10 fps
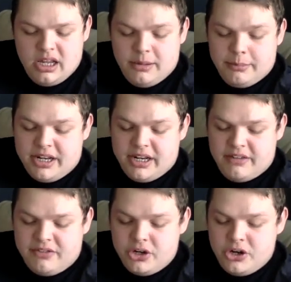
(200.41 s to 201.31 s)
But he
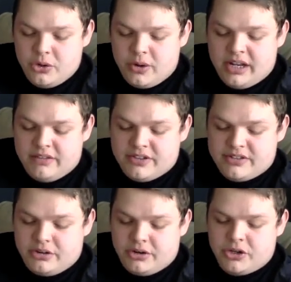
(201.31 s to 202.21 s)
never knew any of the
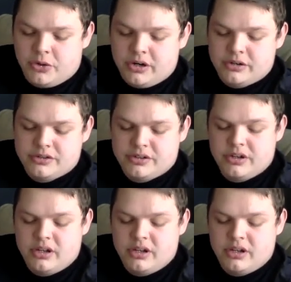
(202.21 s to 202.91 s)
secret doors.